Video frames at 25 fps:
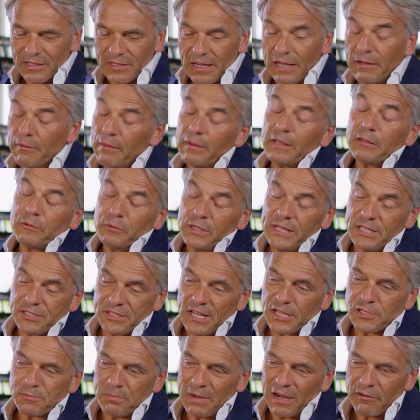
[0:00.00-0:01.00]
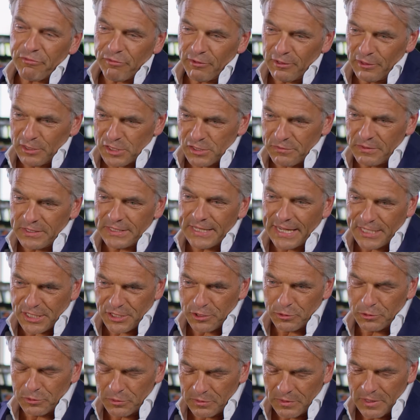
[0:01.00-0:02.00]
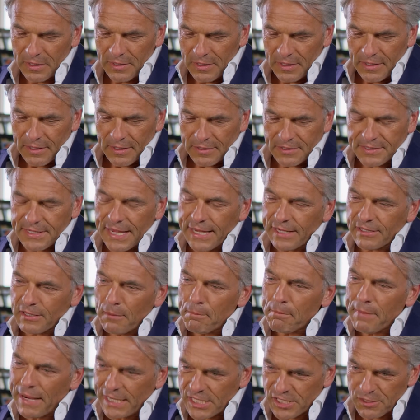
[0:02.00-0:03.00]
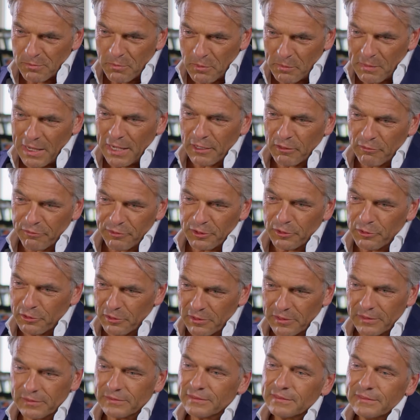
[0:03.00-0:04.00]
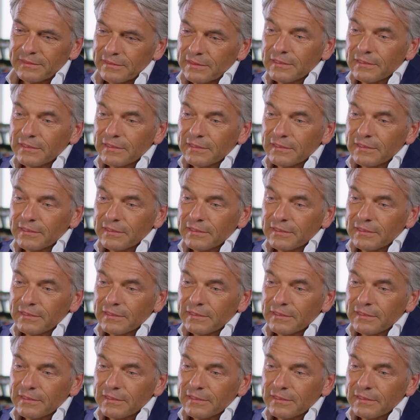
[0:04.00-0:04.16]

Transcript: At least that's my philosophy, that you take the maximum out of your